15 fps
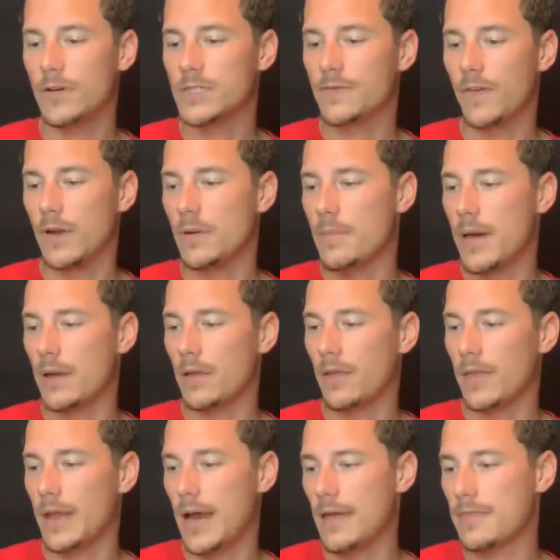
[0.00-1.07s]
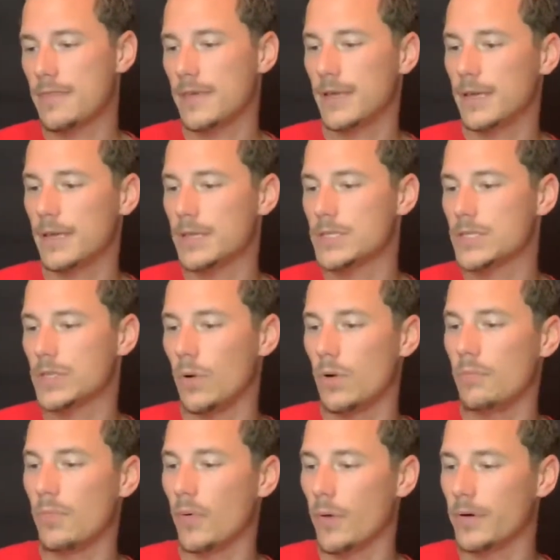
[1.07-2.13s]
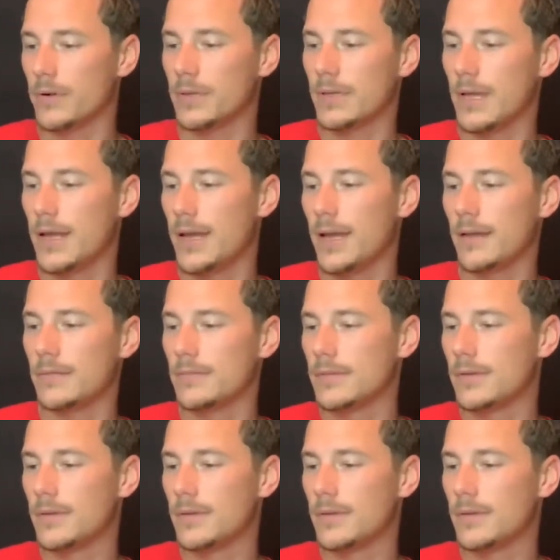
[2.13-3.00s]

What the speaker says: fundamental that I think is so important and,